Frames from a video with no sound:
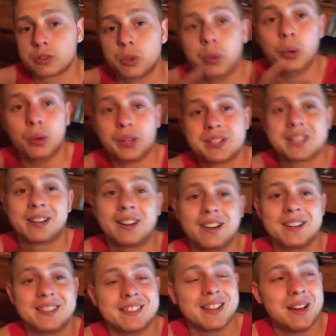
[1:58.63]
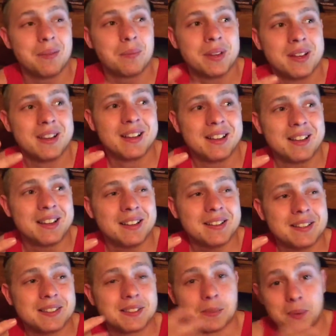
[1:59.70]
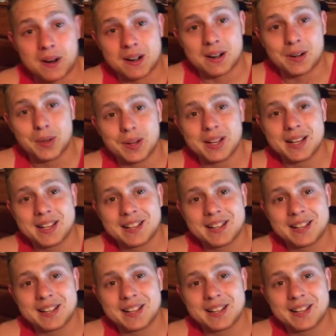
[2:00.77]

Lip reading: School starts up tomorrow.